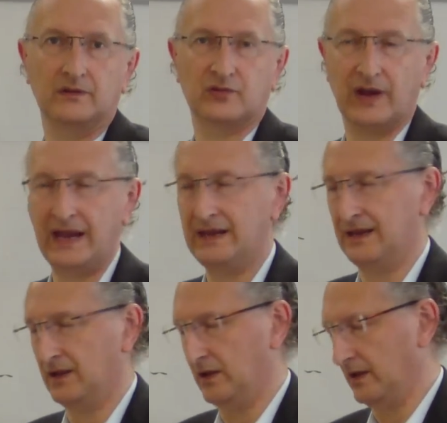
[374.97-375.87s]

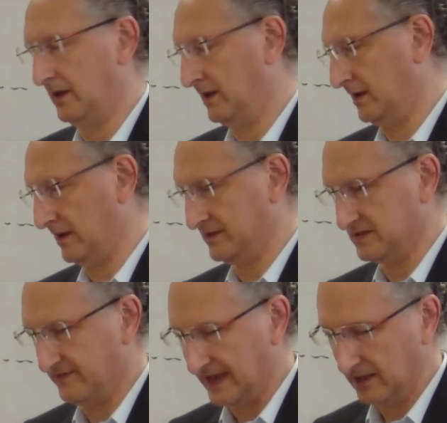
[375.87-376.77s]
training and
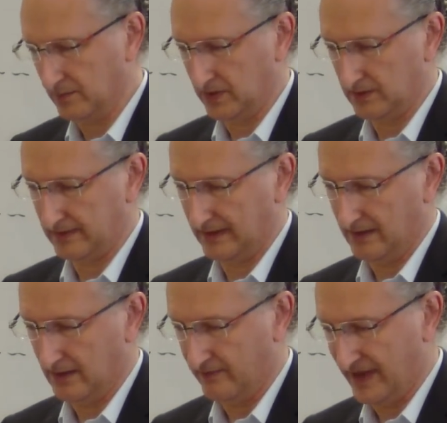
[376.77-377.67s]
development
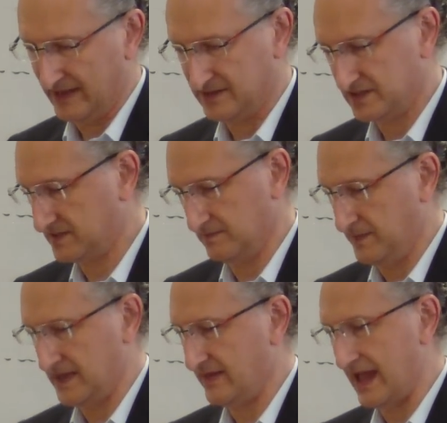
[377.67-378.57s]
events,
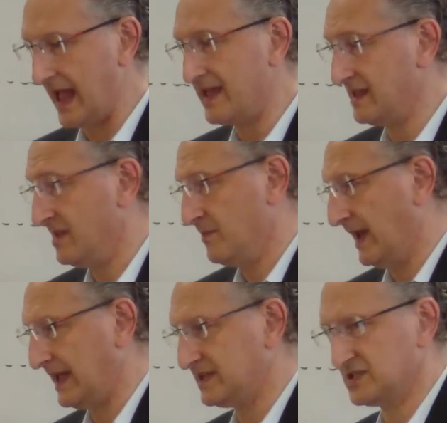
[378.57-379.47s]
be they
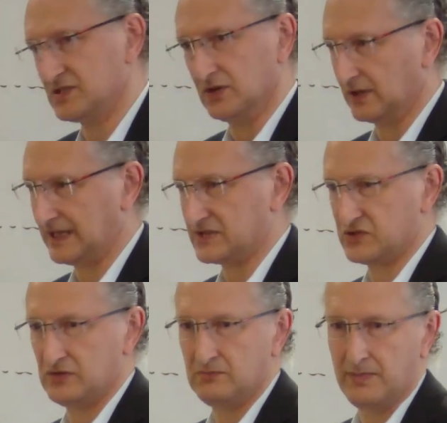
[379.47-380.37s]
AE-based or
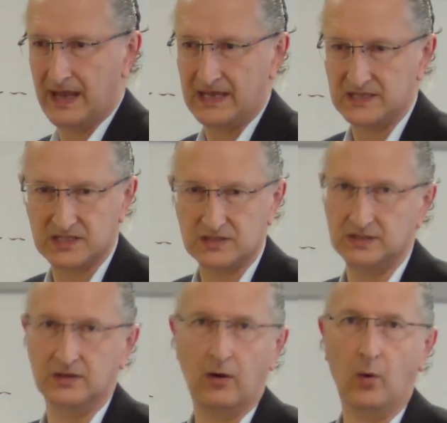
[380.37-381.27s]
classroom-based,
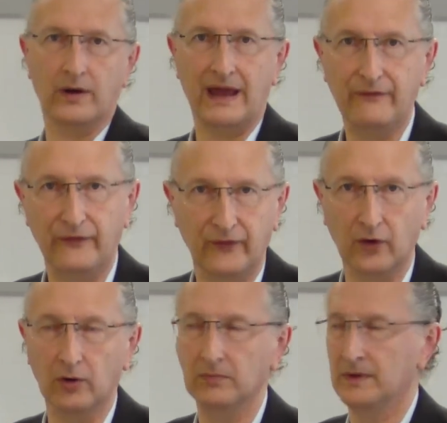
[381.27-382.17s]
or whatever
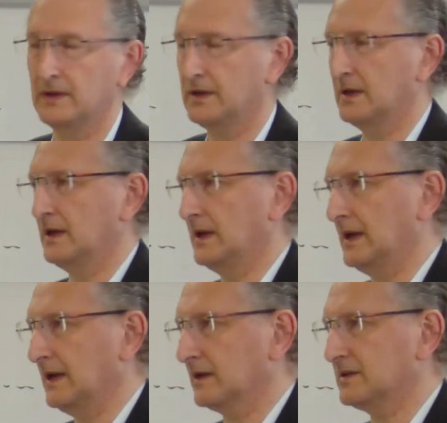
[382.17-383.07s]
form,
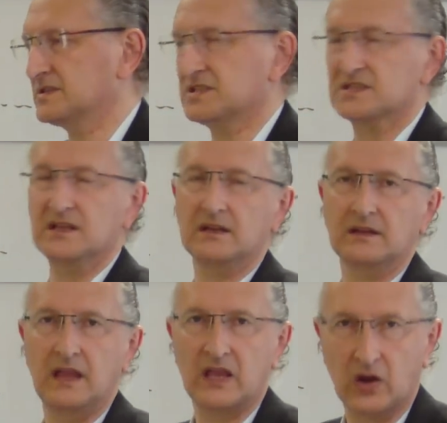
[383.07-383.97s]
can
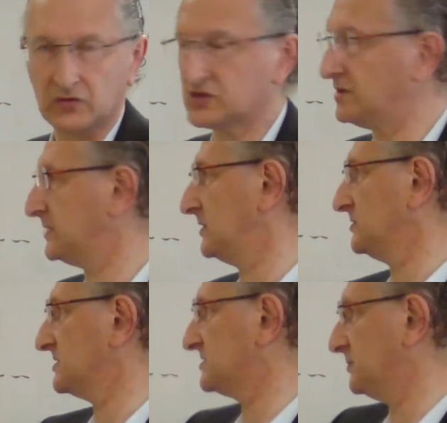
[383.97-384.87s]
certainly
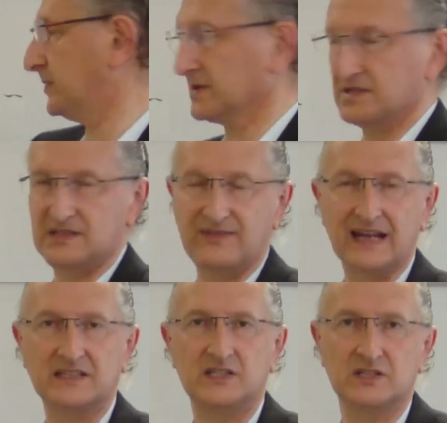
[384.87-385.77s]
contribute to positive
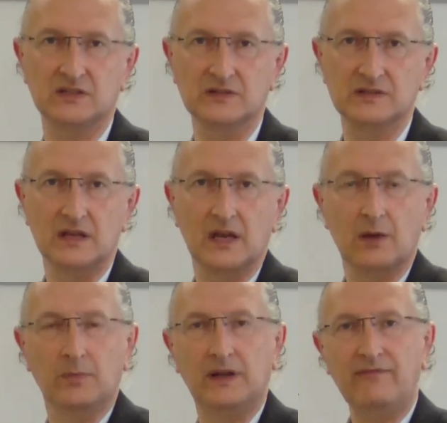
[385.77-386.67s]
attitudes.
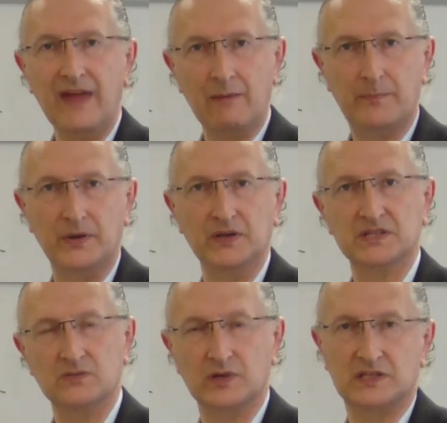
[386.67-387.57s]
But if that
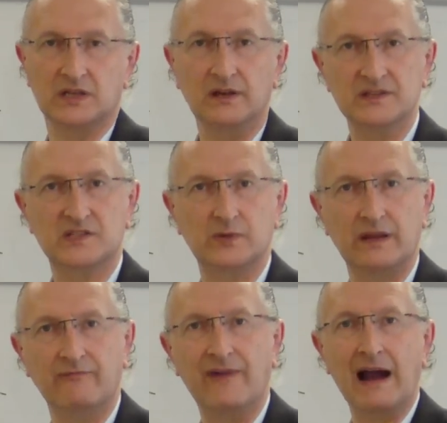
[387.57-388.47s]
person returns to an
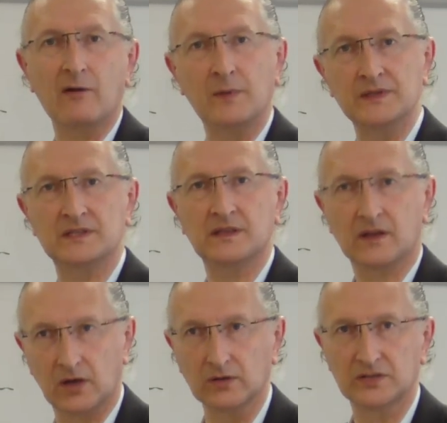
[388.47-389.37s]
environment
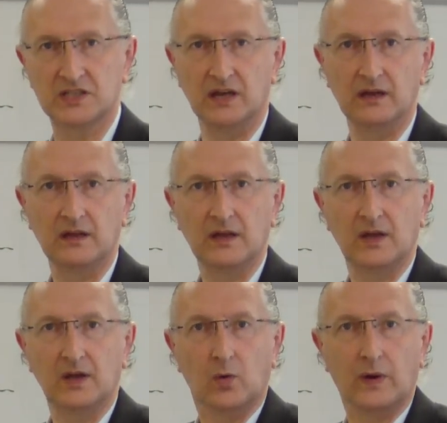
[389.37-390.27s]
and a culture
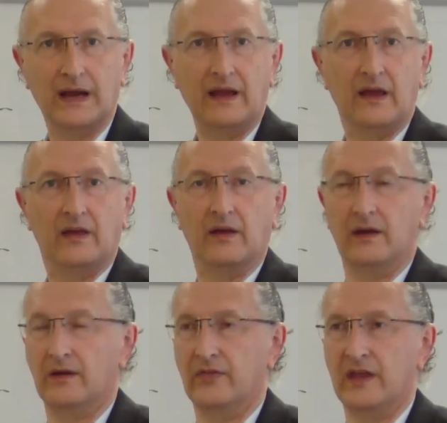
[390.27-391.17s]
where
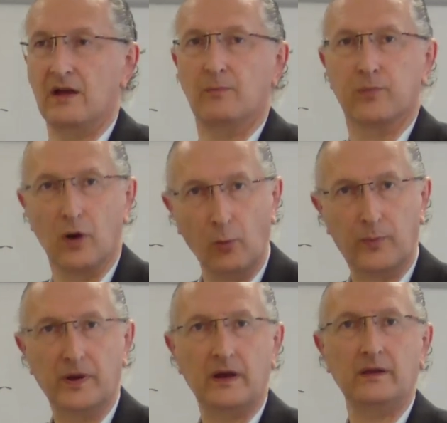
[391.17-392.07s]
the
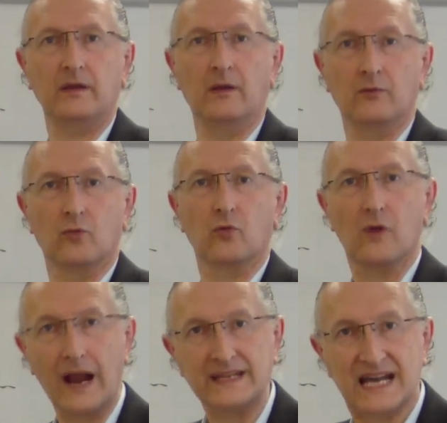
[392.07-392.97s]
appropriate and
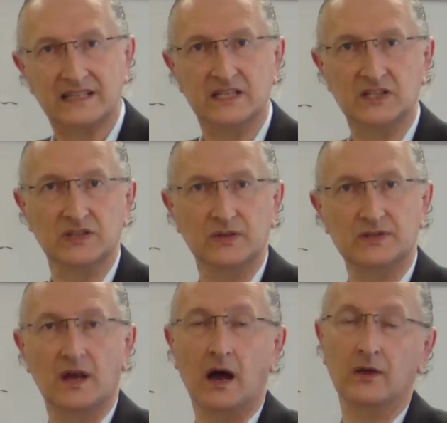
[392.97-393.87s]
right
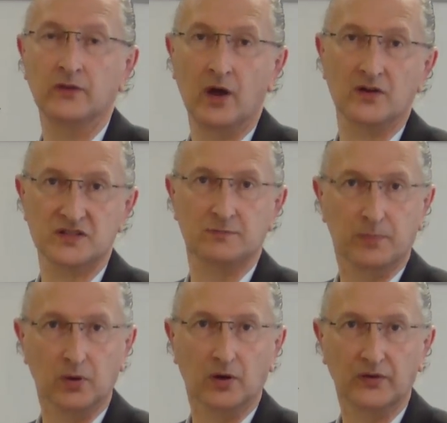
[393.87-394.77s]
attitudes are not
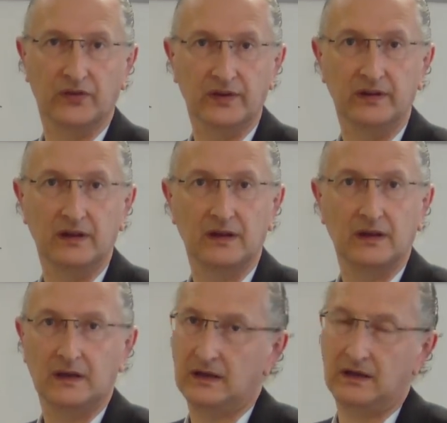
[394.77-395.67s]
supported,
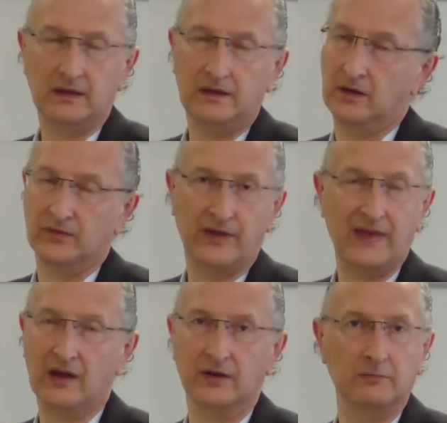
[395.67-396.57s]
then
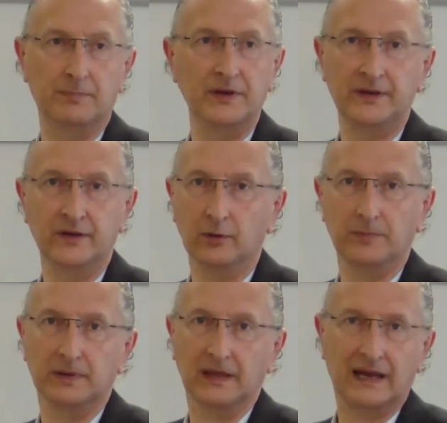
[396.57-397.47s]
they're going to burn
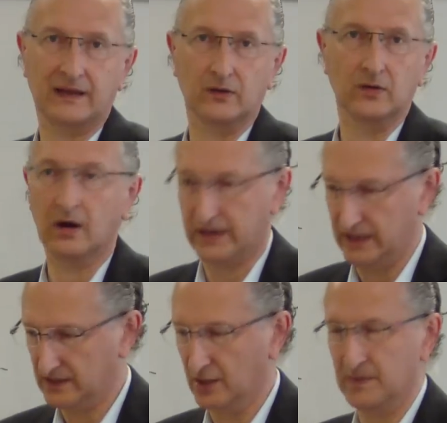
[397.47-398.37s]
up like a
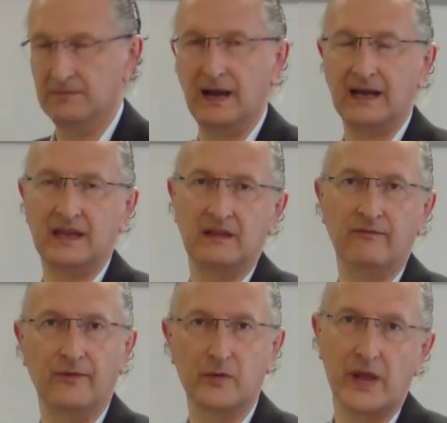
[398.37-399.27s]
rocket coming back
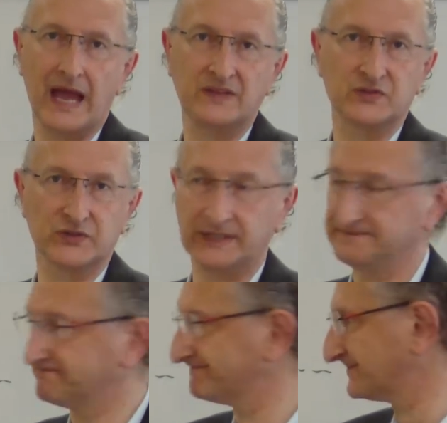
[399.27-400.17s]
in for re-entry.
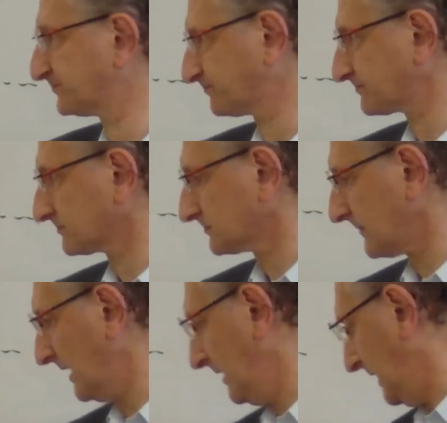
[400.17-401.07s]

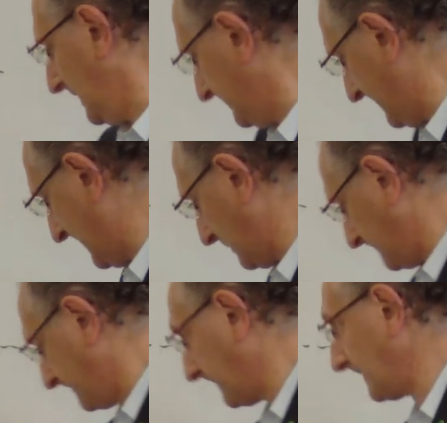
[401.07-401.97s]

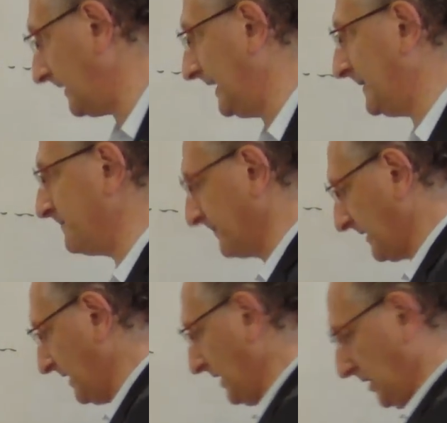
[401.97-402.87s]
Now,
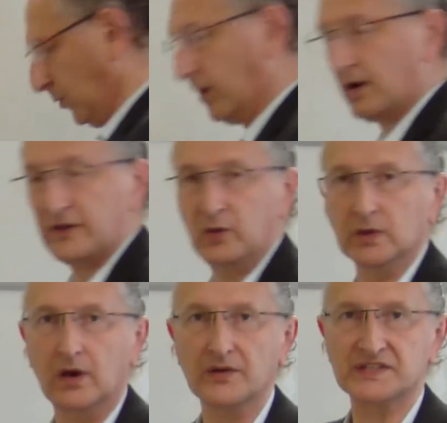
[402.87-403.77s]
what you
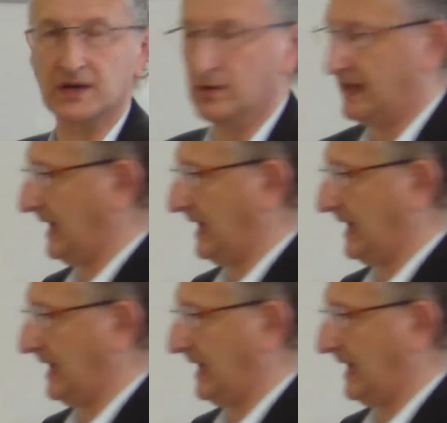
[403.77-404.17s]
will also